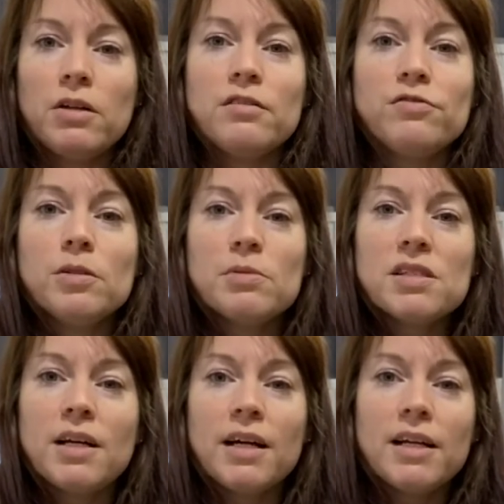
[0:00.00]
the flip
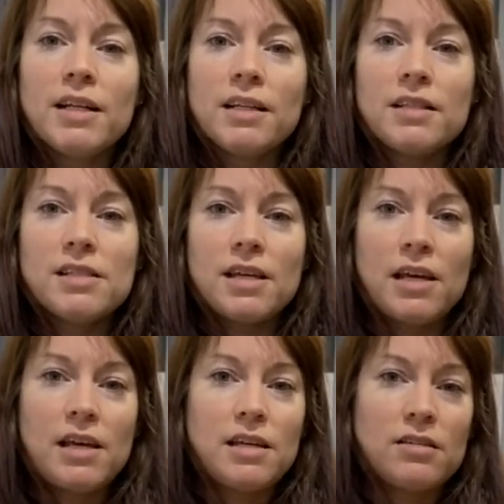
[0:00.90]
side, it's a